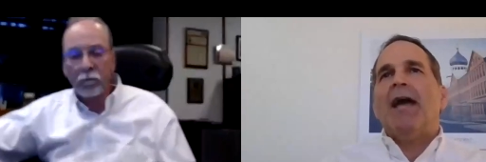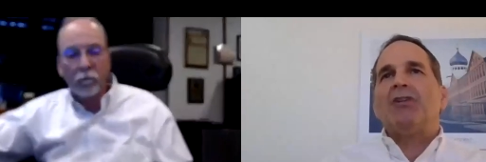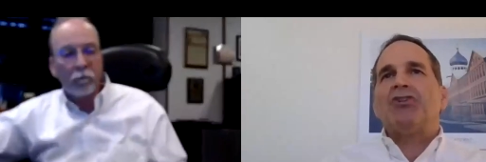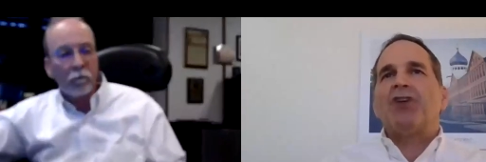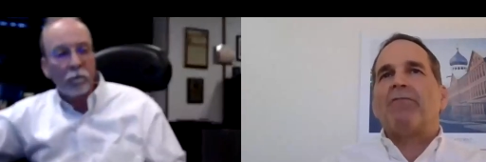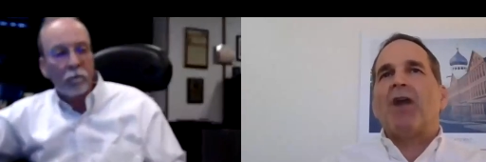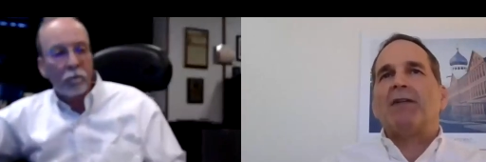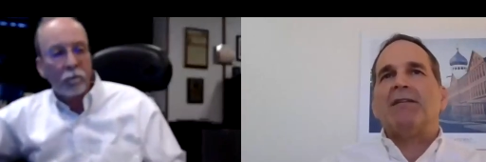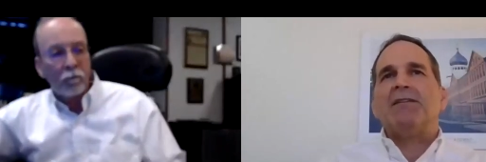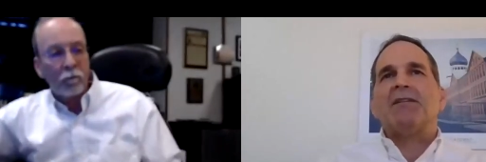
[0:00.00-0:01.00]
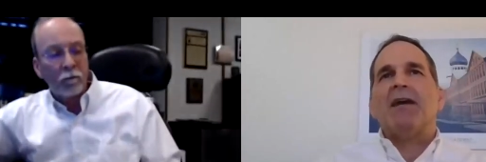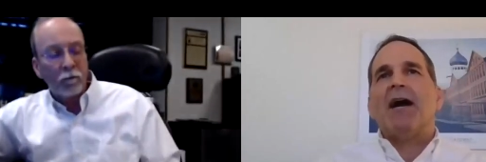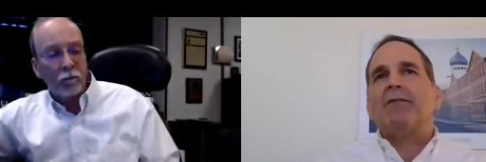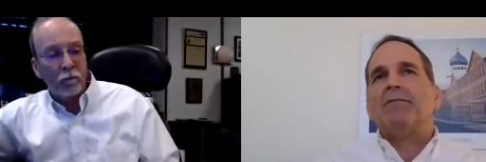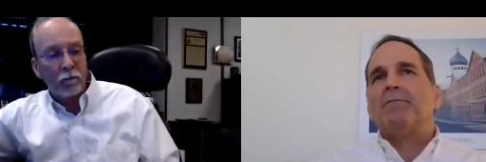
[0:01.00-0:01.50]
Speaker 1: and Chevron
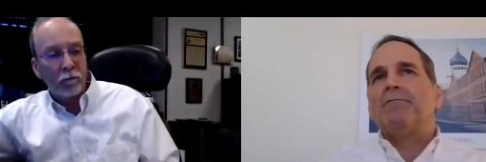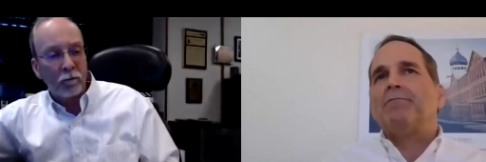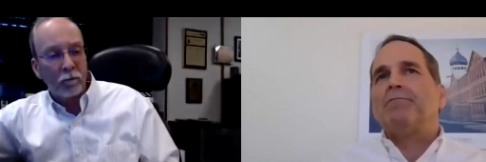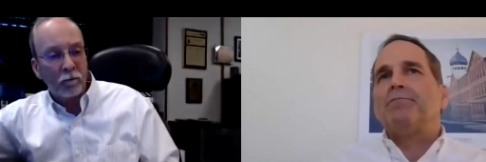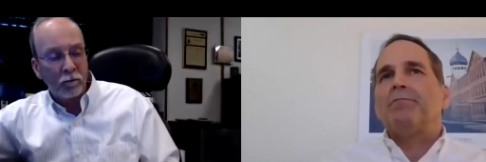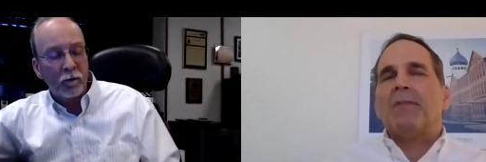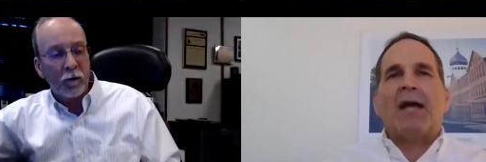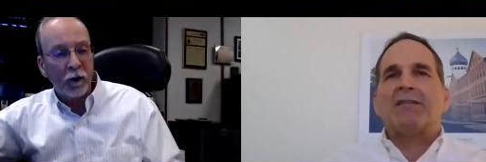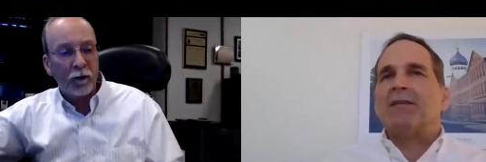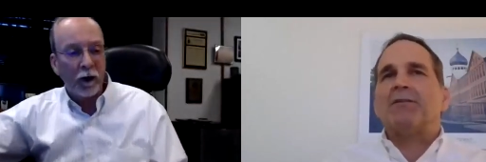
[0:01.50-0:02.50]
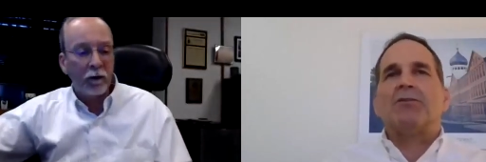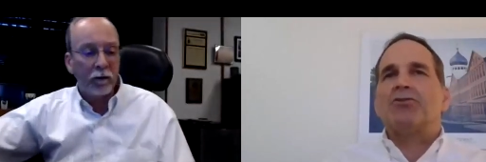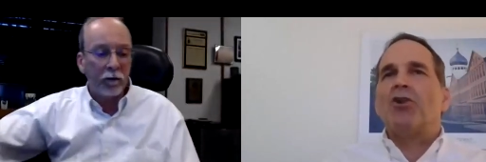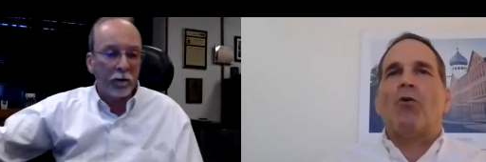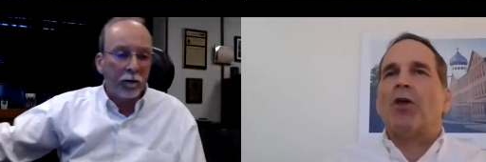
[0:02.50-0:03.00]
TCI. Okay.
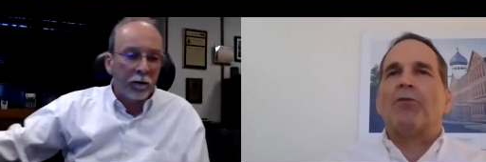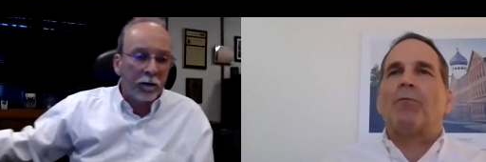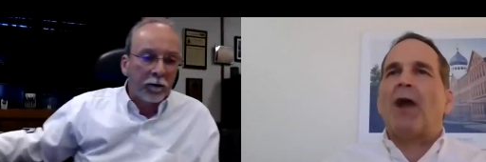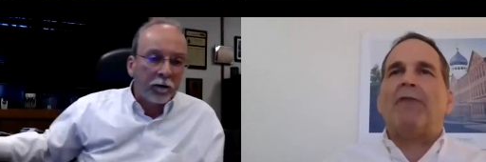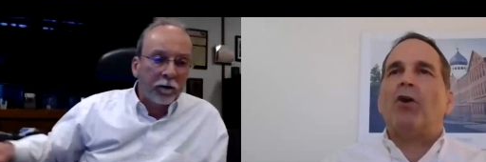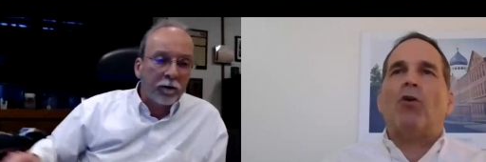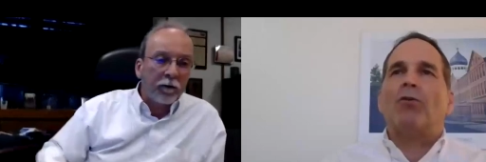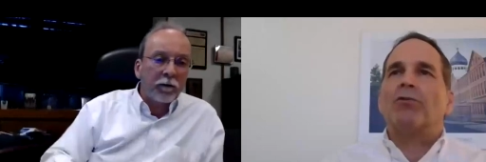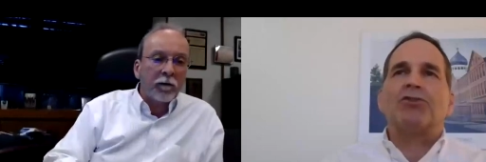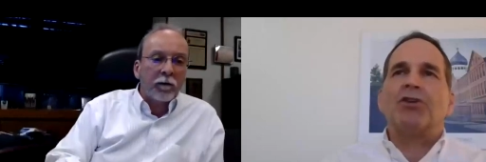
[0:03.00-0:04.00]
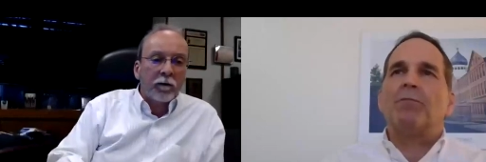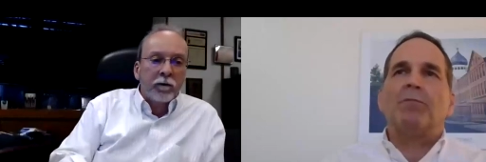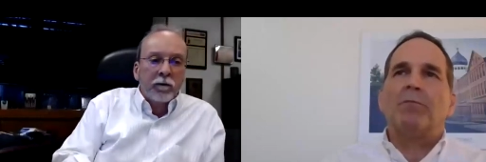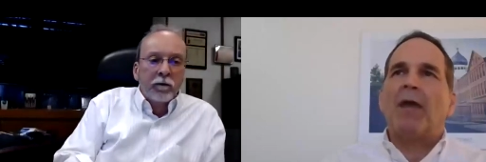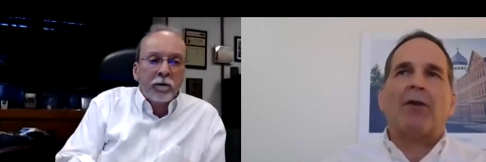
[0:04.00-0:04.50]
There's no other private
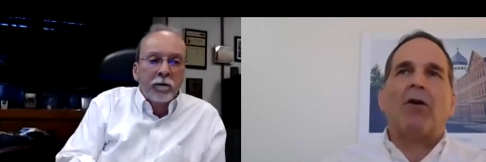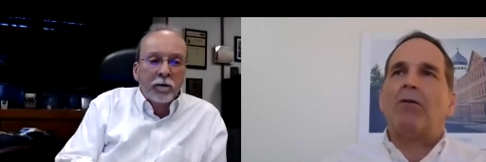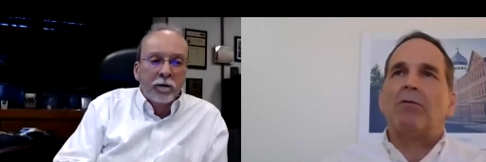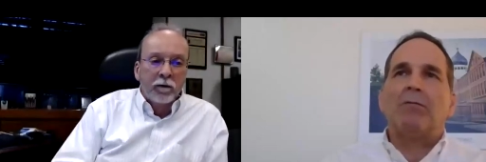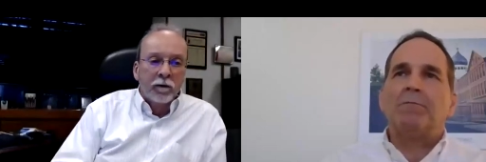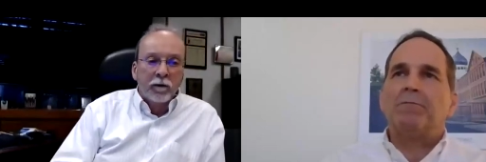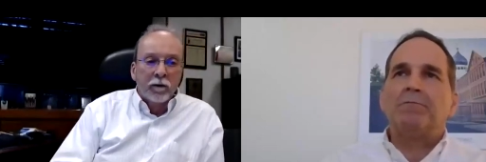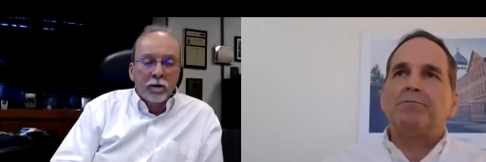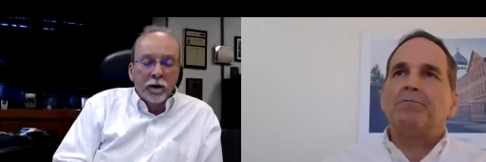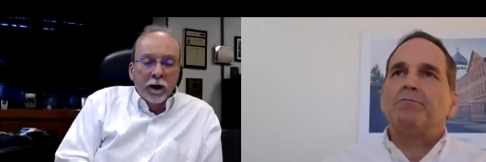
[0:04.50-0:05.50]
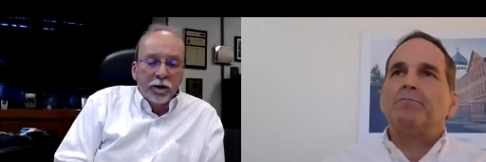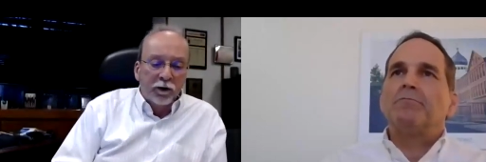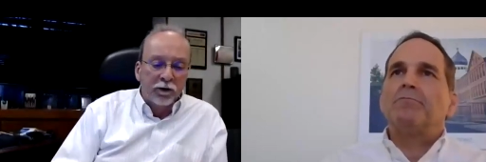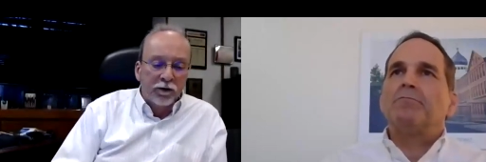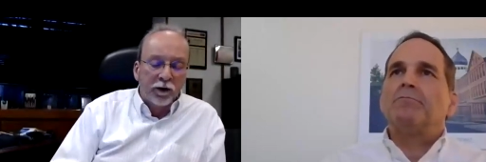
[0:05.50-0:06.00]
ownership at all
Speaker 2: and
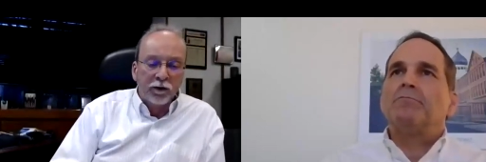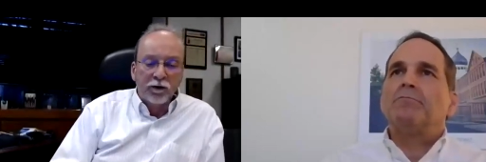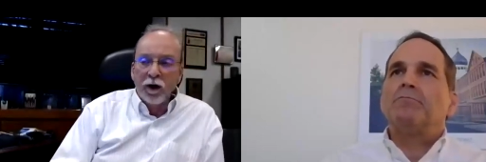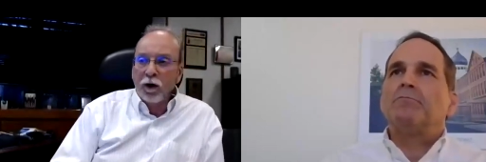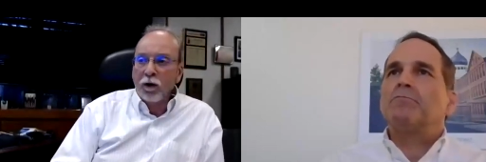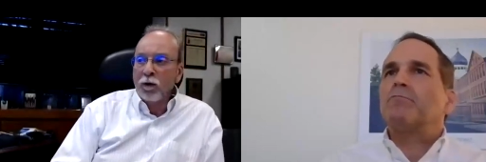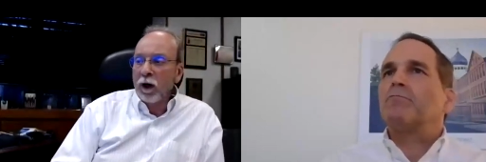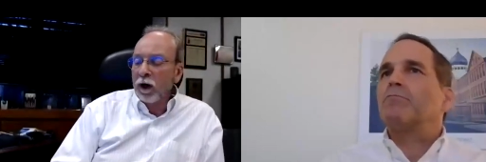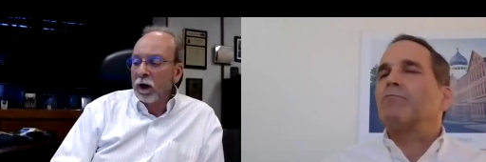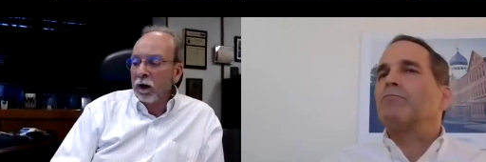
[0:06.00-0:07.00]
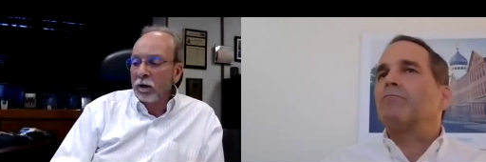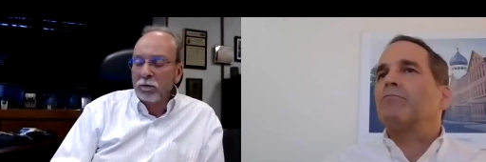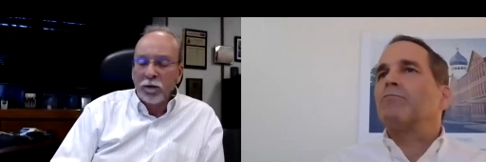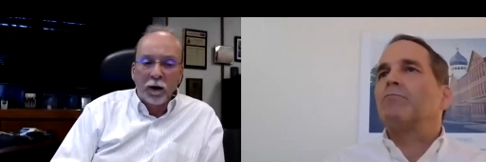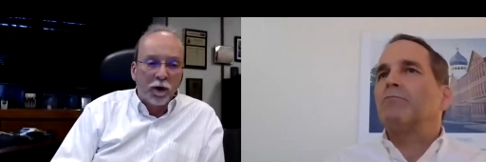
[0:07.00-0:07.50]
there's there's no
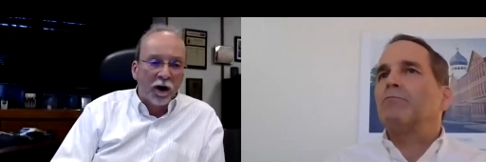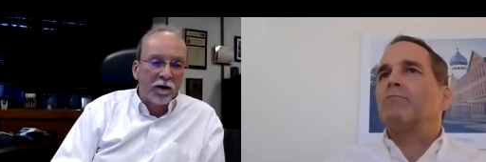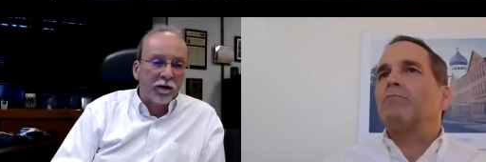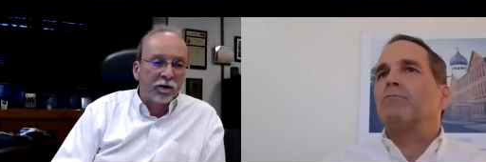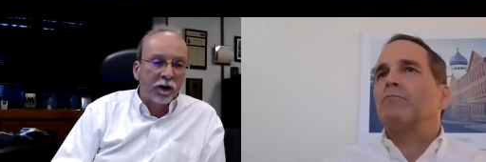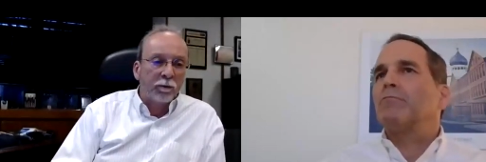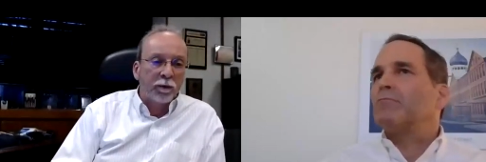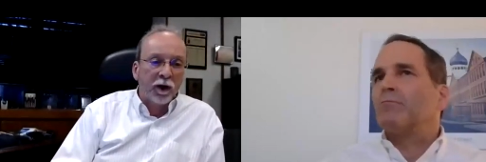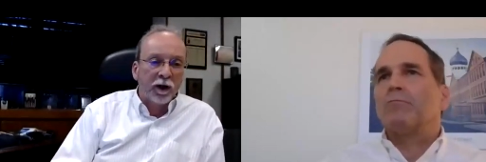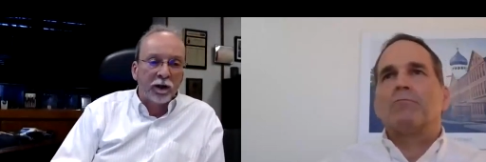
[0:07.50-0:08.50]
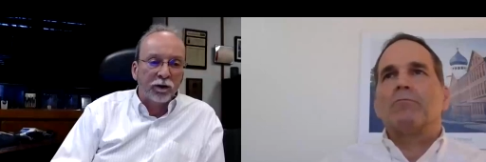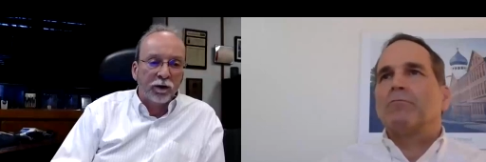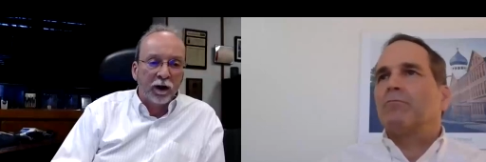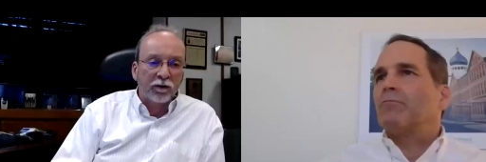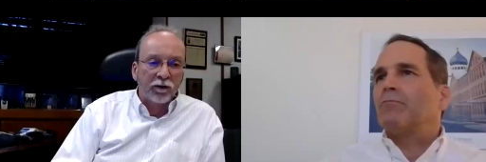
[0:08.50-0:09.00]
uh, partnership uh,
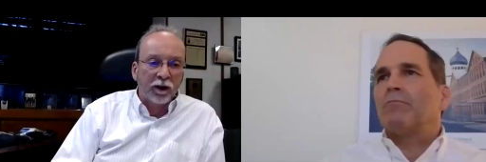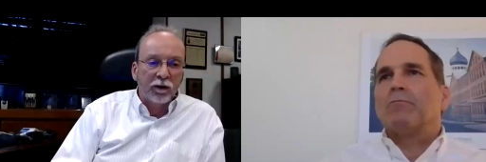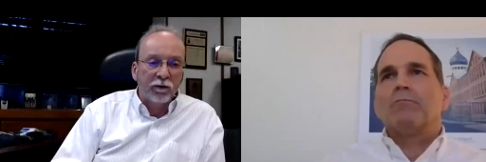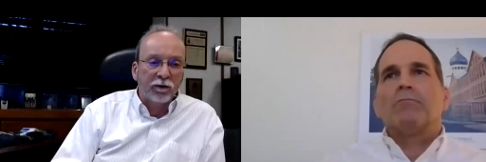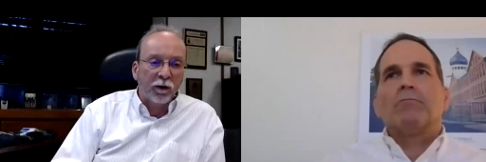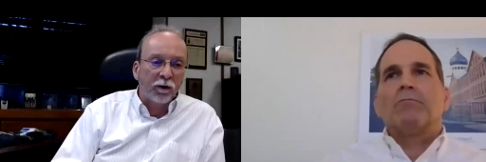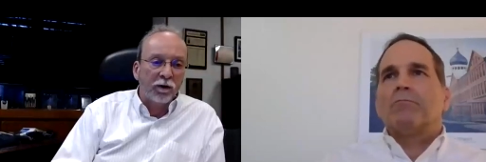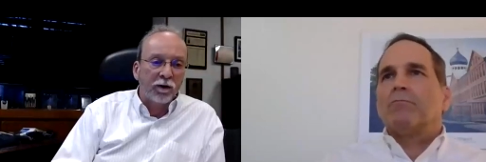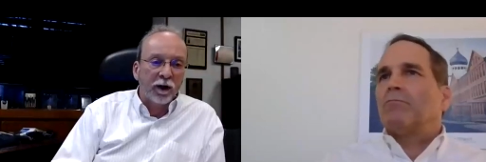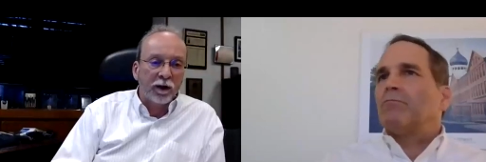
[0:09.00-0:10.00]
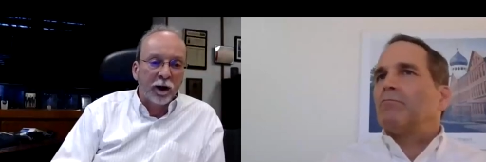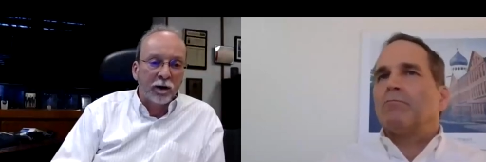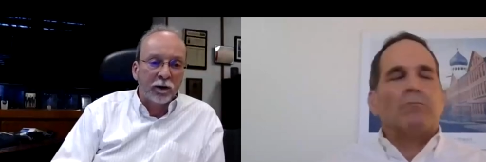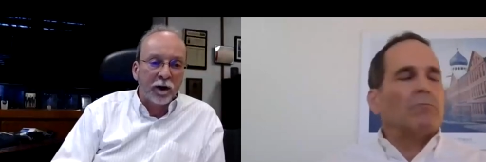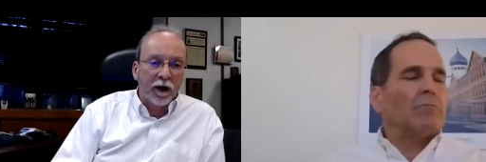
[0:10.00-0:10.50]
interest that you've sold. Uh, you
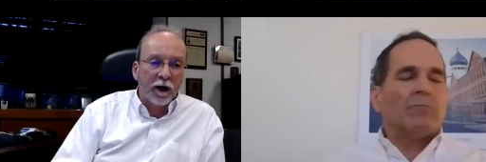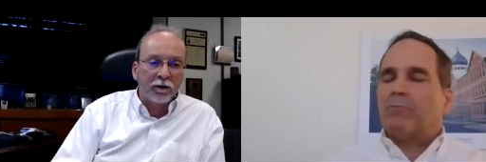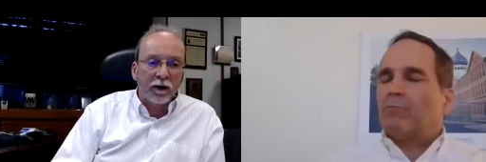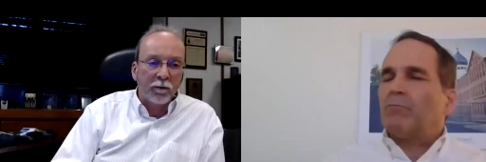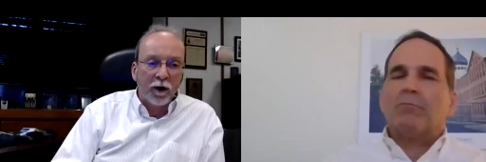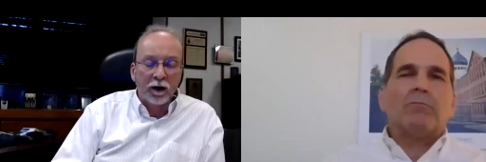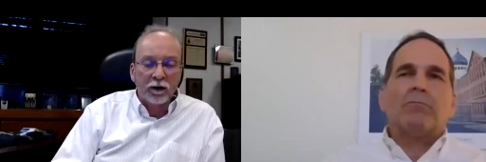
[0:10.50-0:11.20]
haven't gone out to the market